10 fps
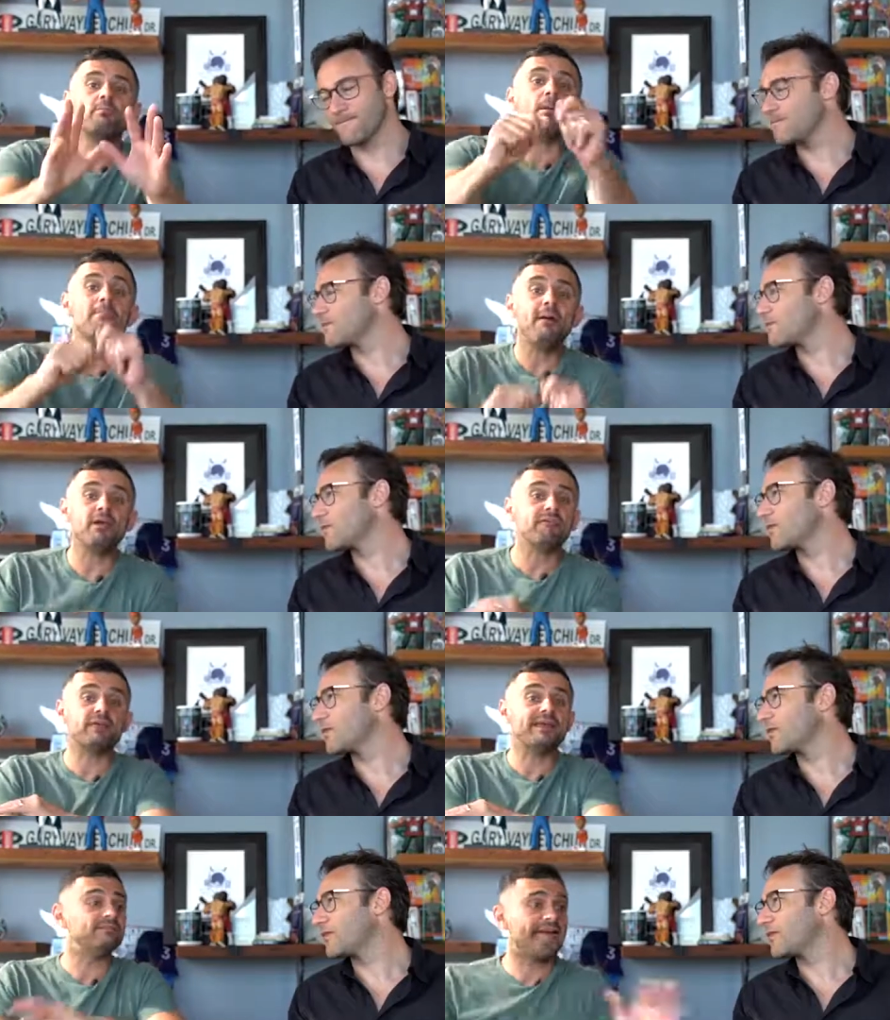Speaker 1: America
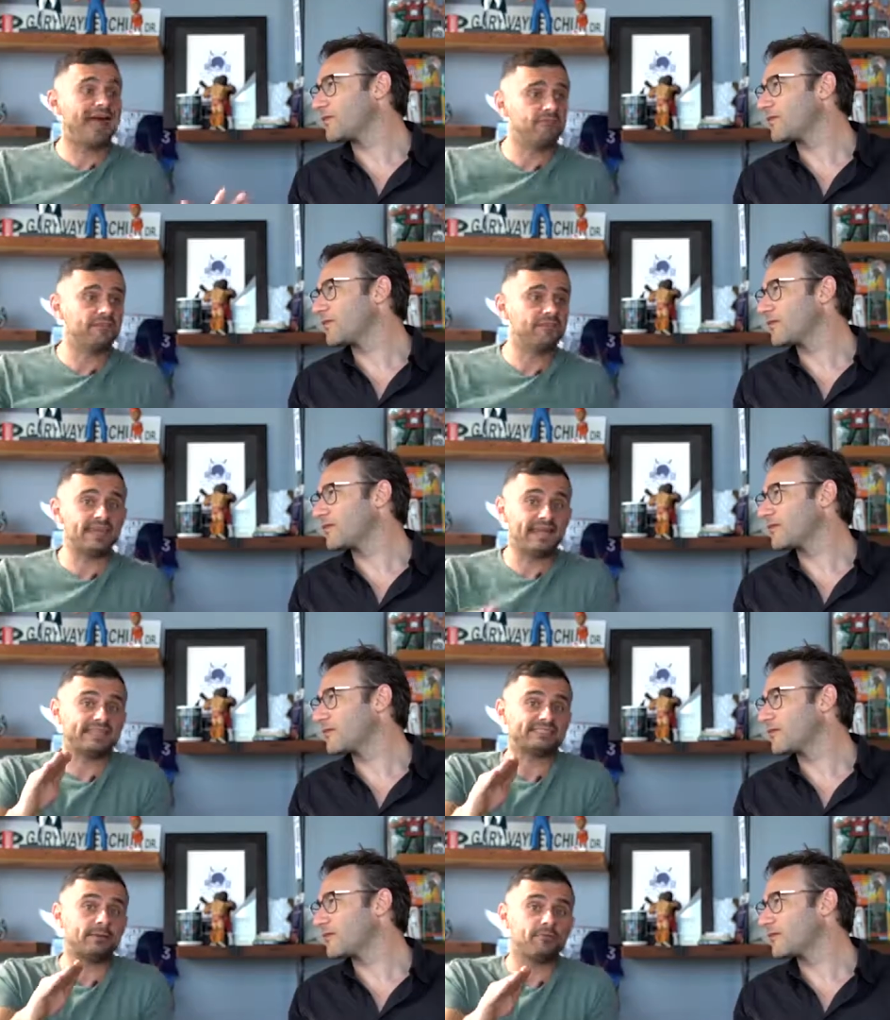forgives everything
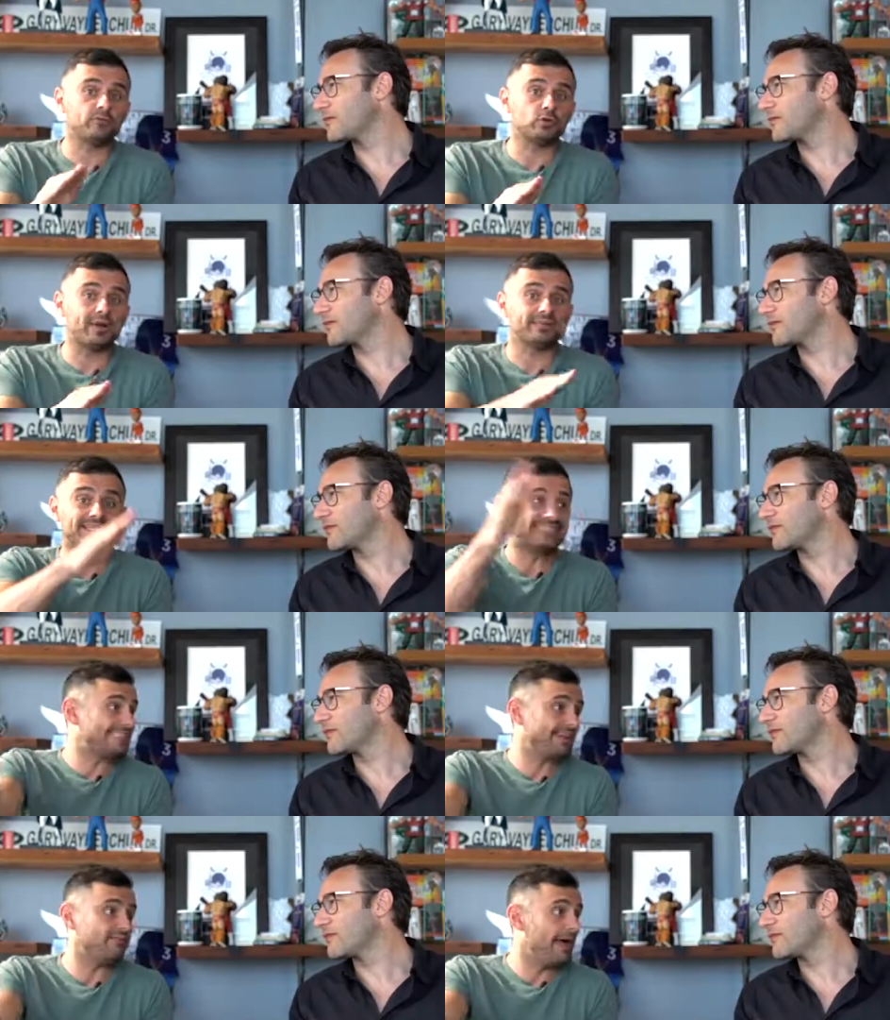except if you're trying to
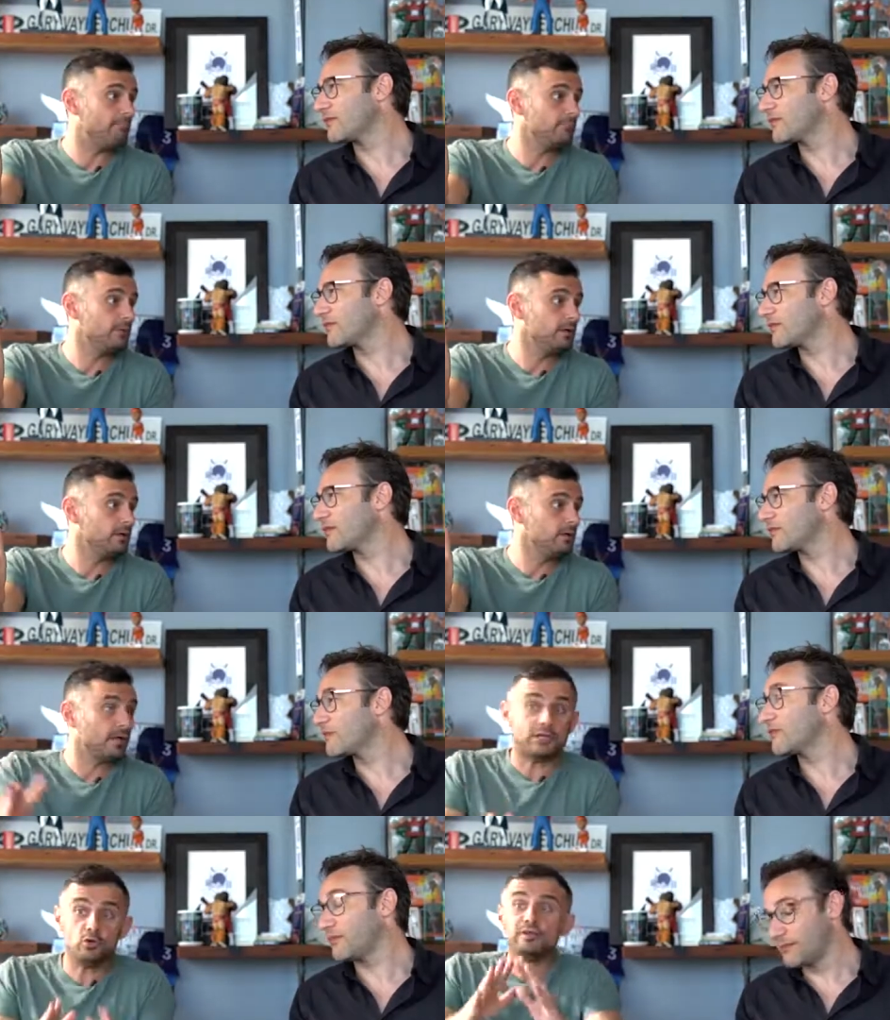deceive them.
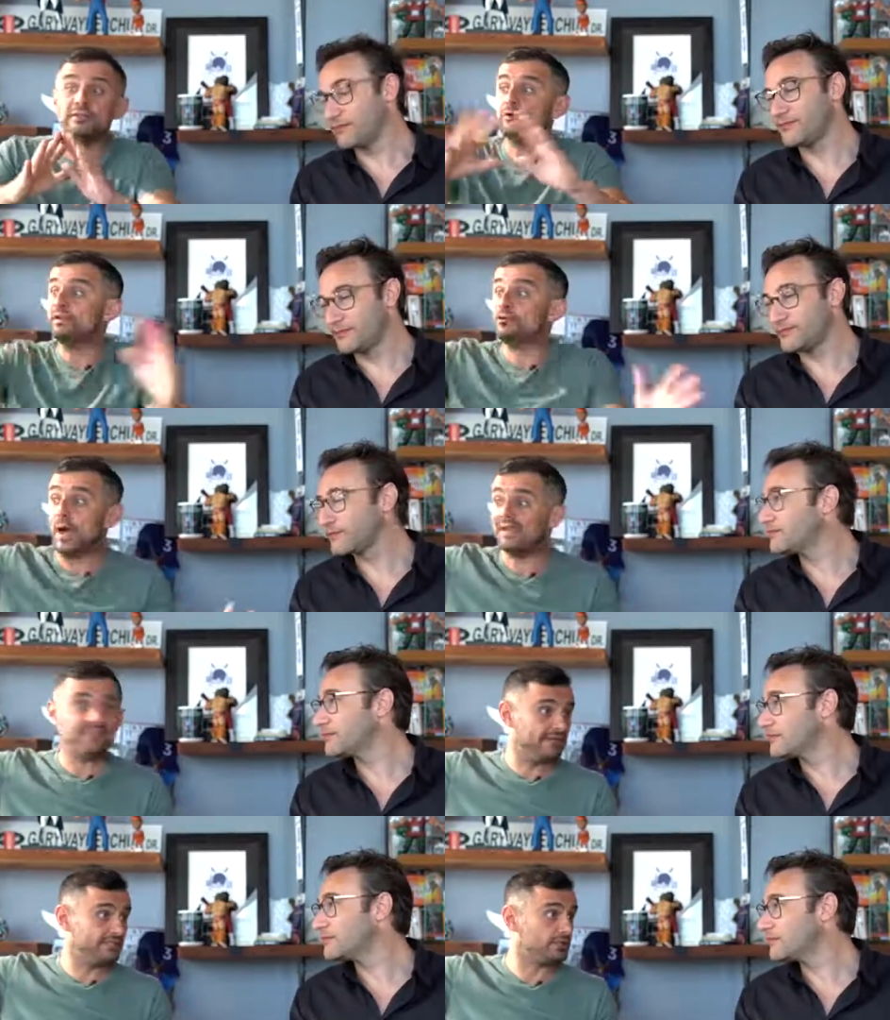Like, you can literally do
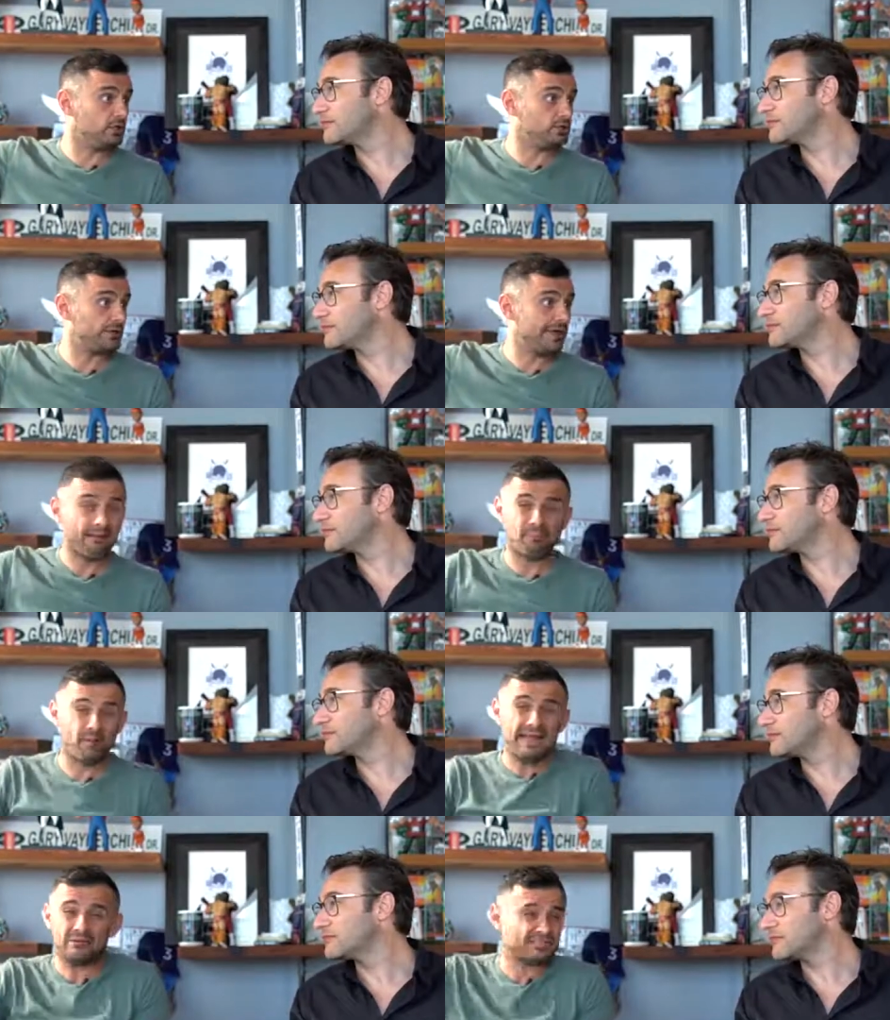anything in this country,
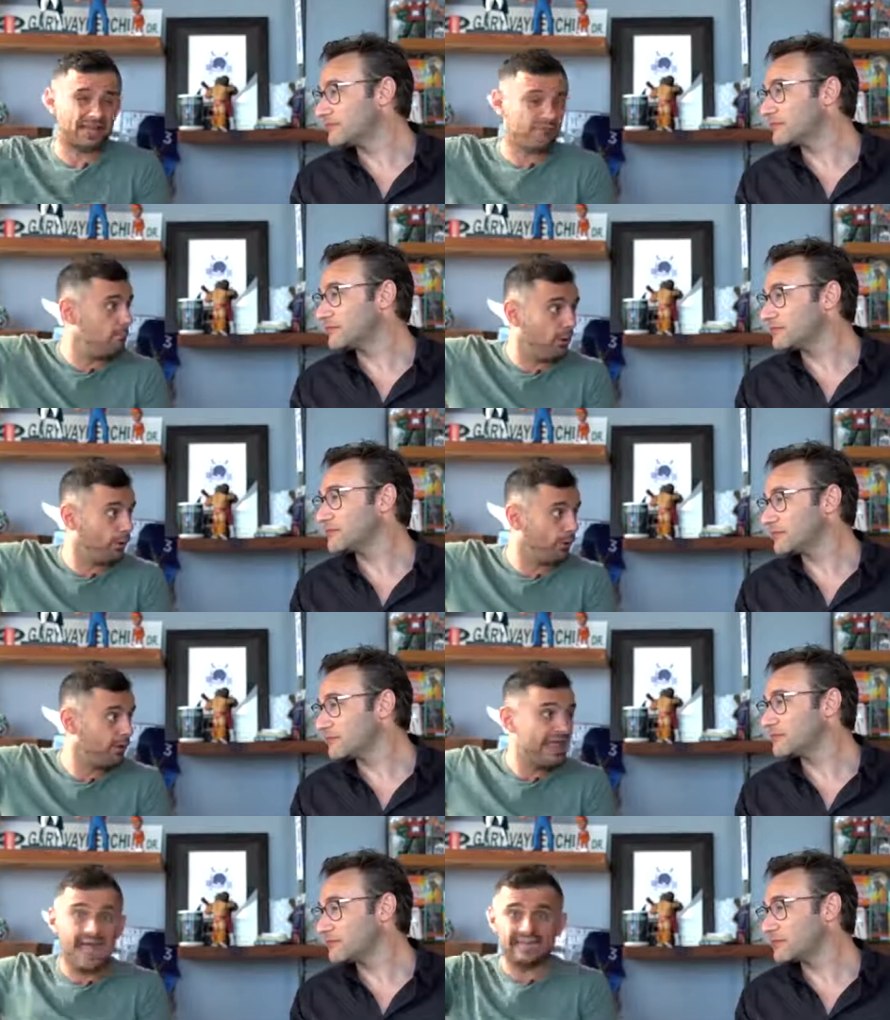probably outside of
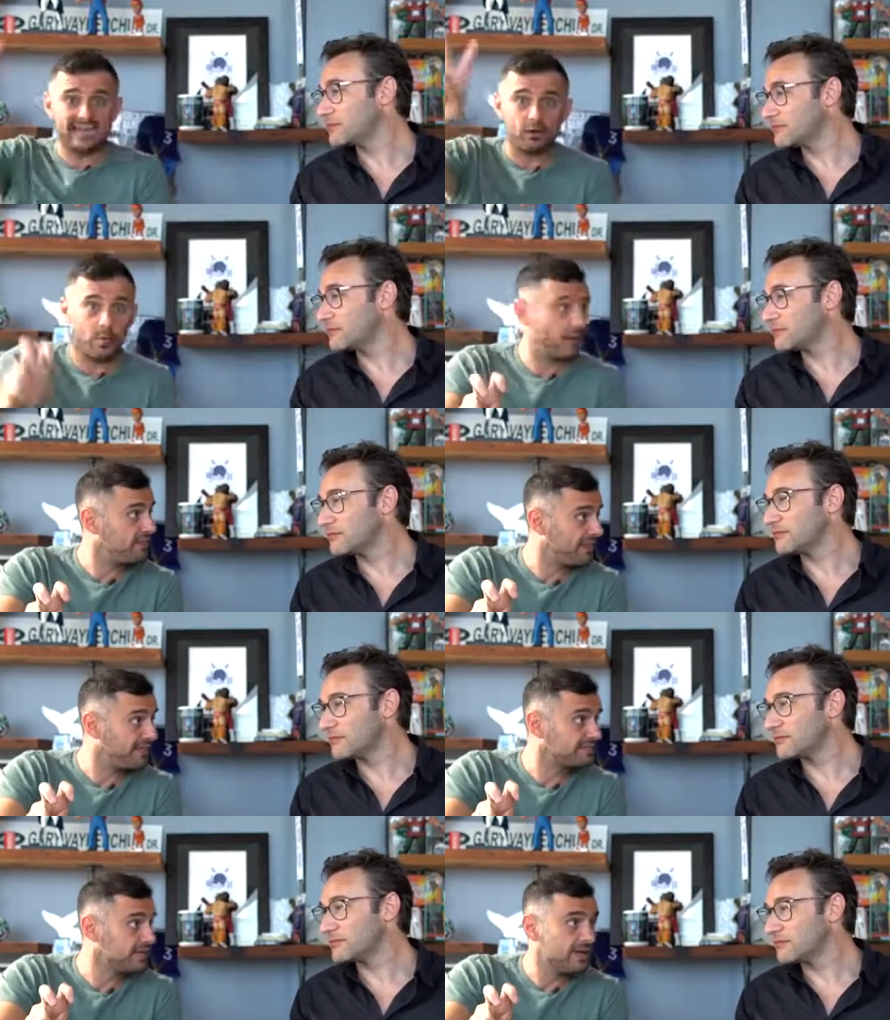murder, and get away with
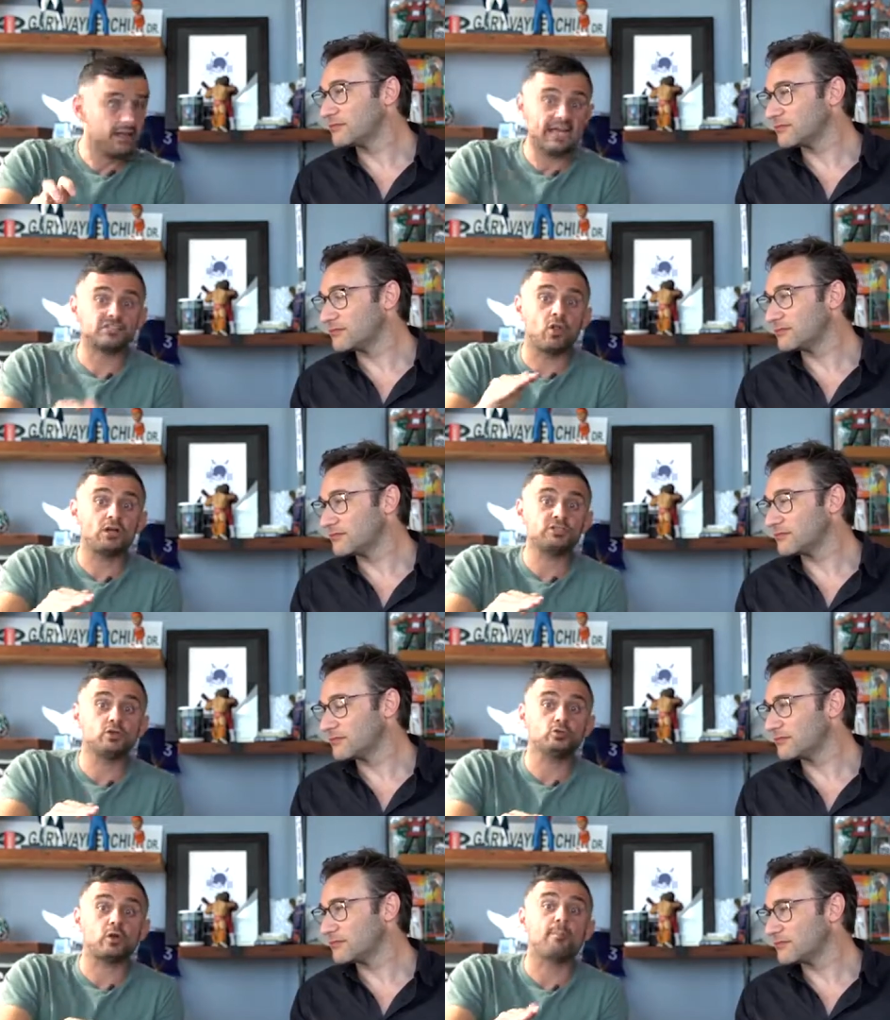it, as long as
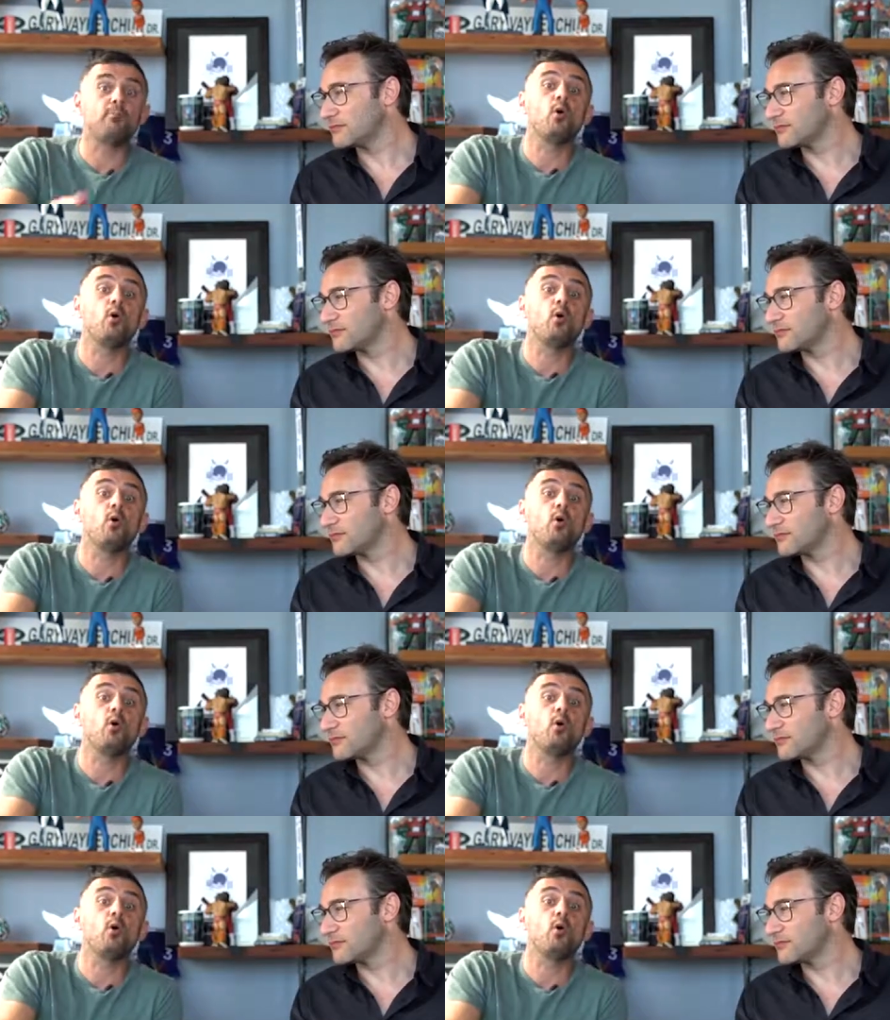you don't try to